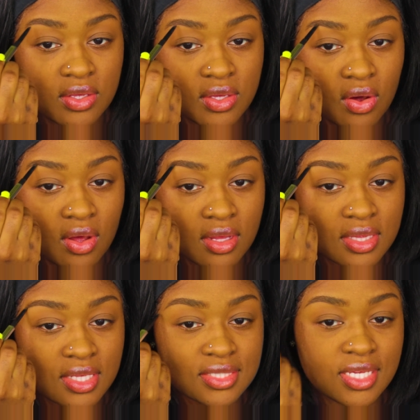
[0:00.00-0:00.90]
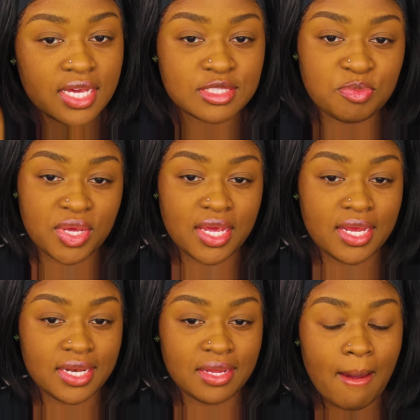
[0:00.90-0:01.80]
Y'all, this has
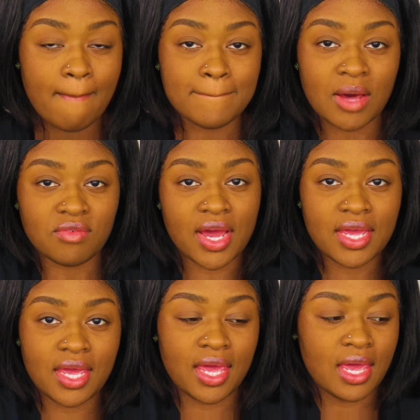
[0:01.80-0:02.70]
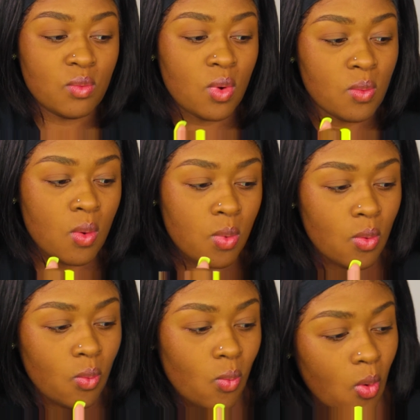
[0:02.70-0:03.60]
been my right hand,
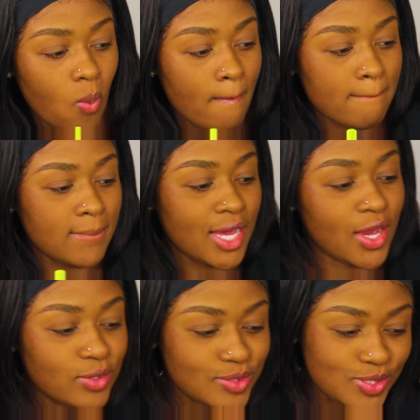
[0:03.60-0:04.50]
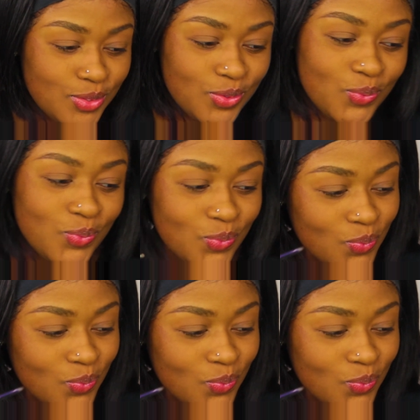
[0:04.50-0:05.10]
my go-to.